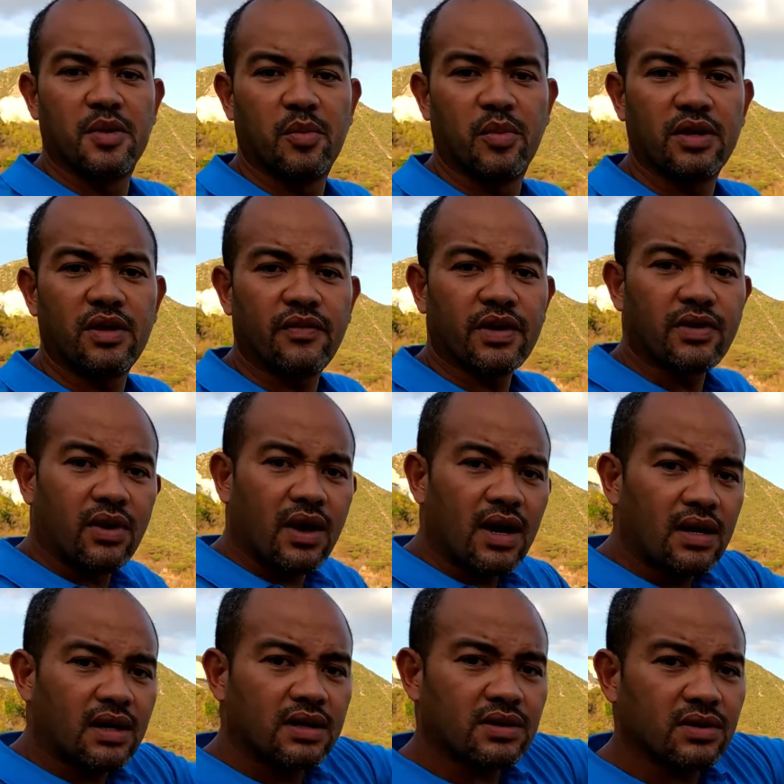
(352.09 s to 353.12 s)
But if you don't
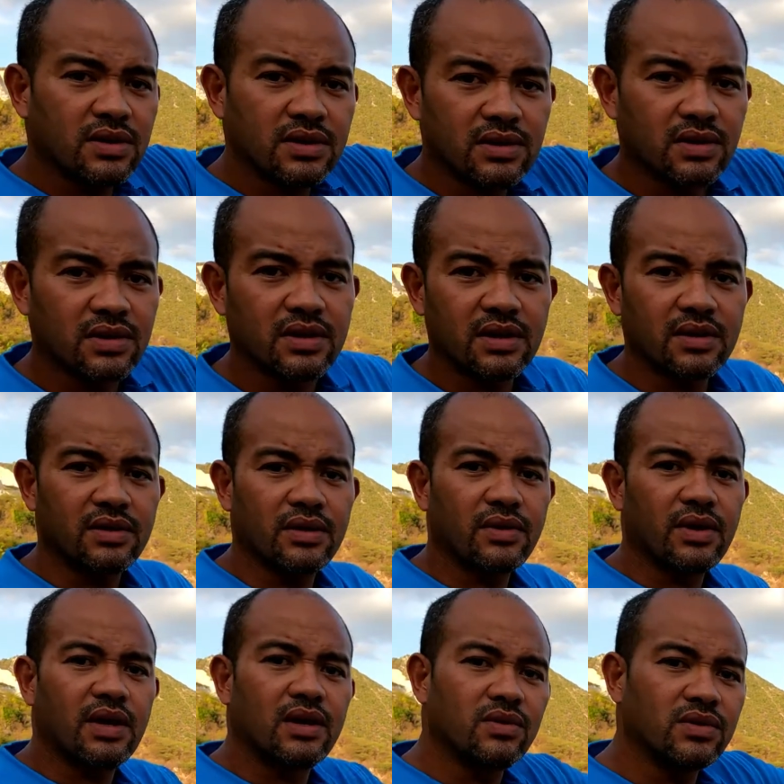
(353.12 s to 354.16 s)
angle it to the sun, you're
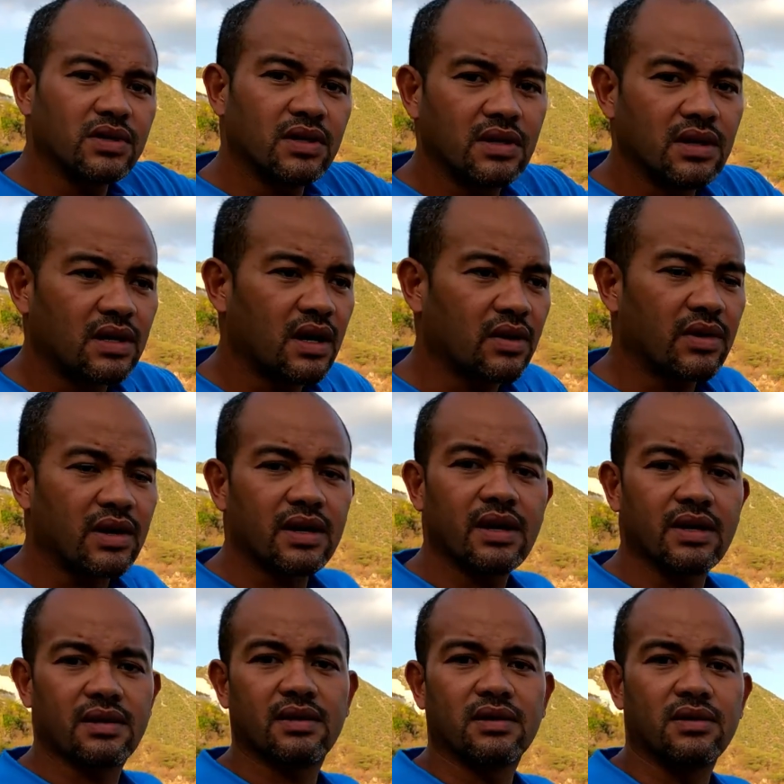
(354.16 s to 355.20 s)
going to lose it. You're not going to
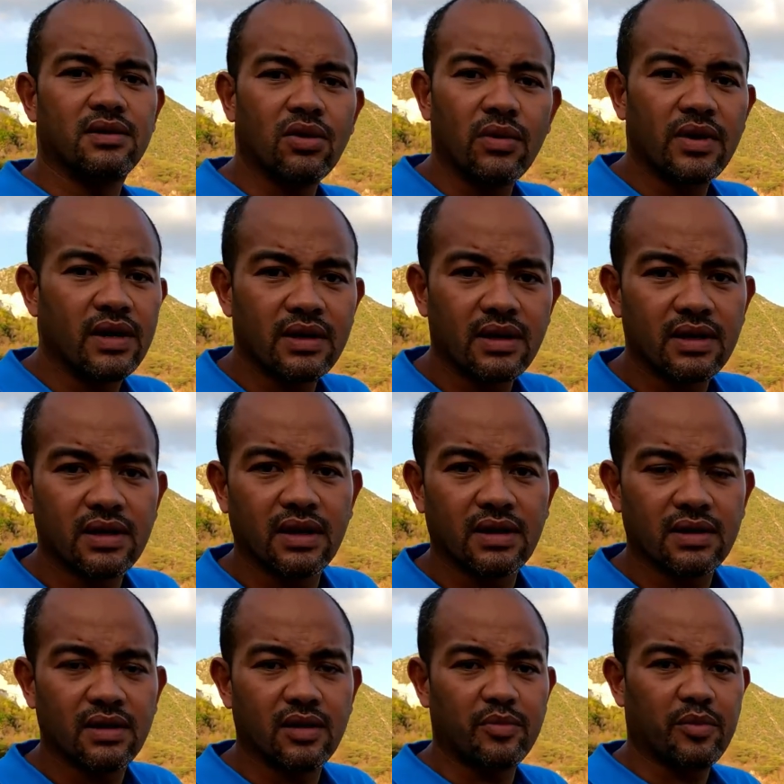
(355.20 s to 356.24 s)
get nowhere near
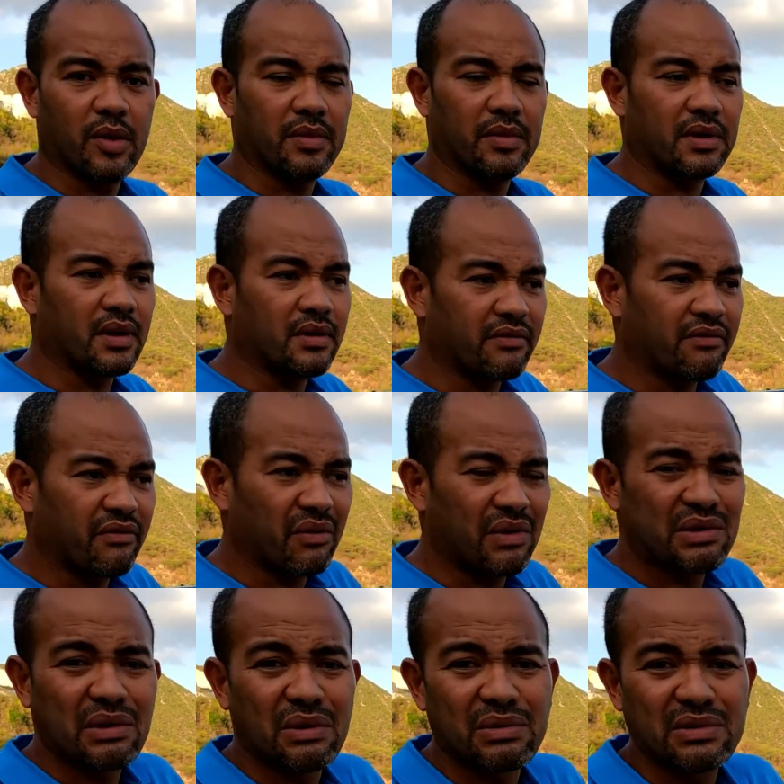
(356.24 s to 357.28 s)
that. You'll probably get
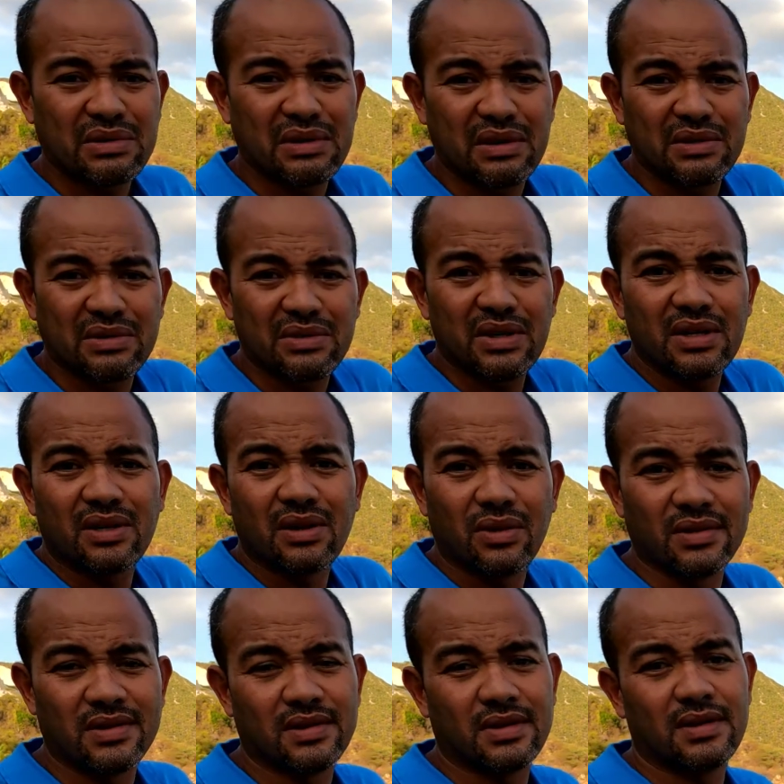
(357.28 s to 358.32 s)
4,000 or
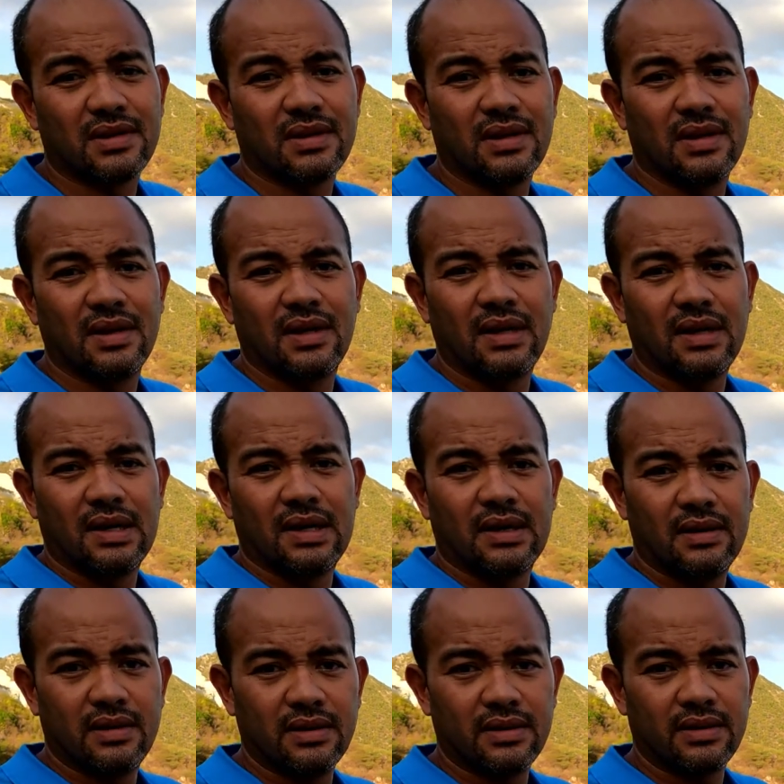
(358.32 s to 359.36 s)
3,000,
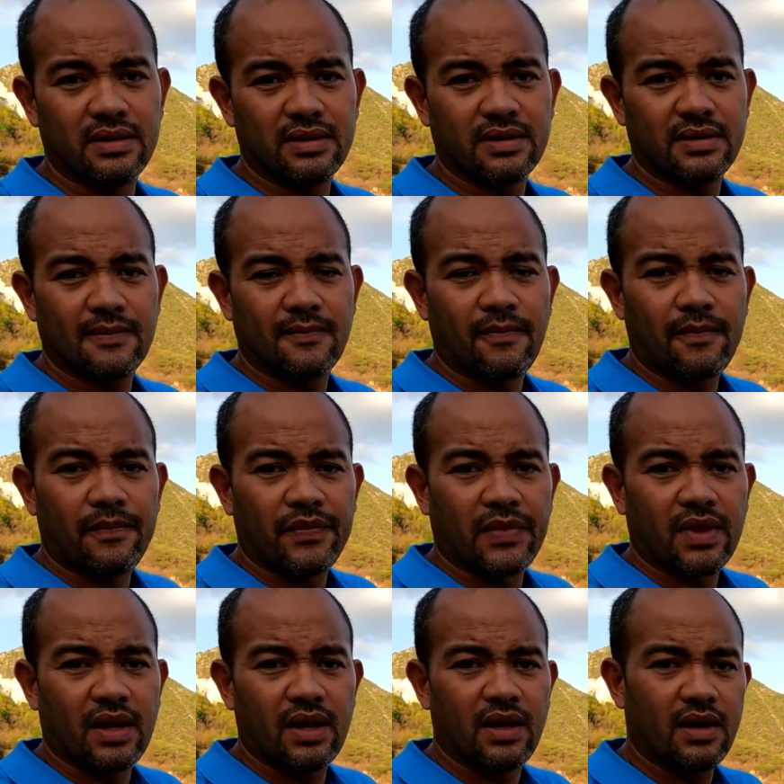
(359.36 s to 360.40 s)
you know.
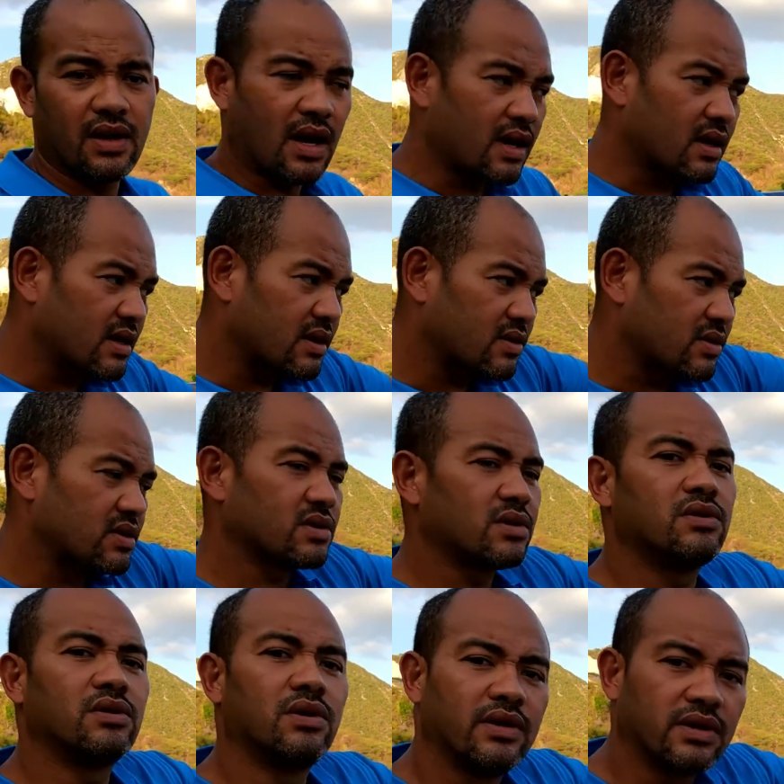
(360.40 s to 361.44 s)
You angle it to the
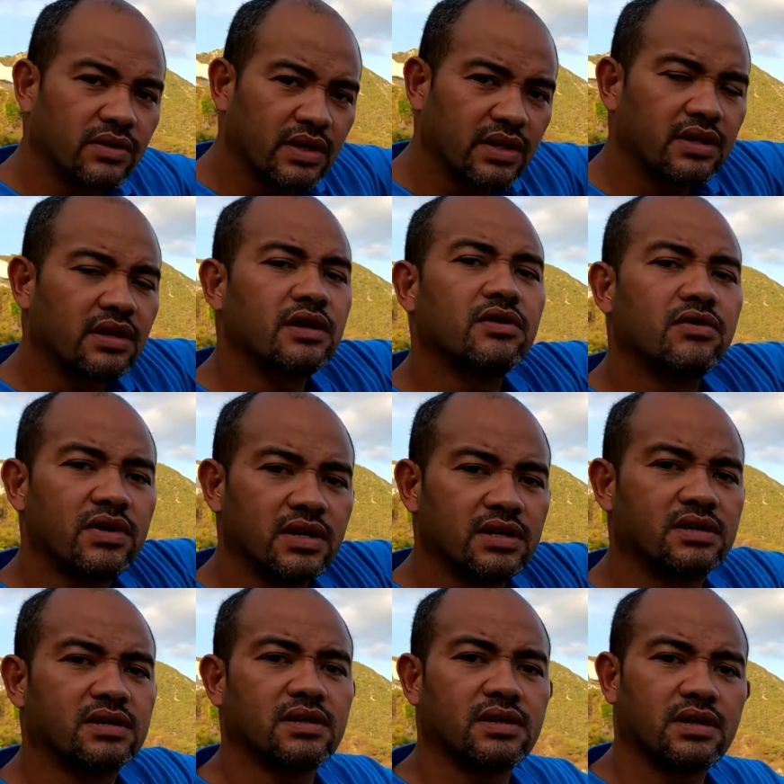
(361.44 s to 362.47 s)
sun now, it
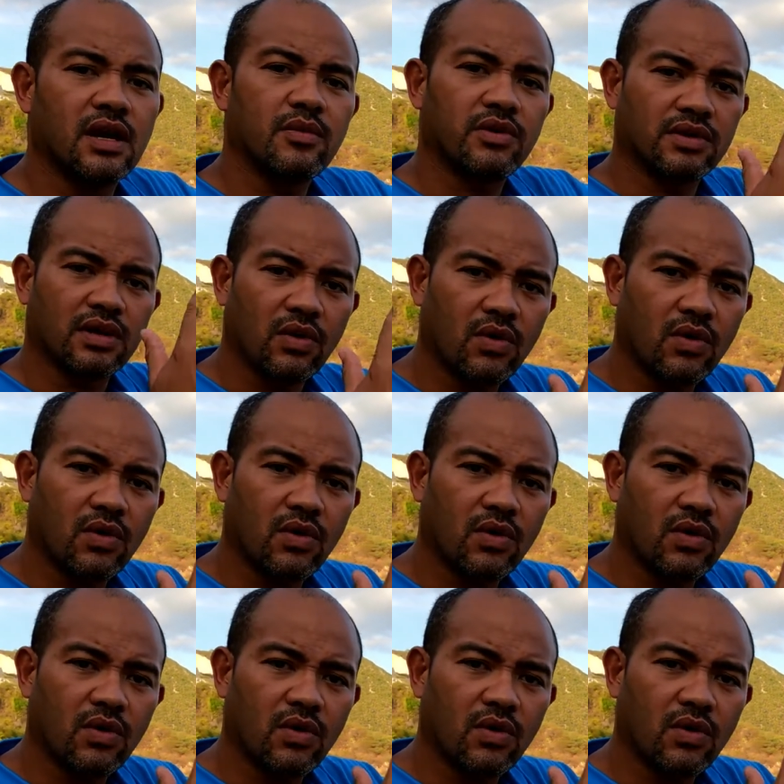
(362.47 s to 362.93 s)
increase the amount of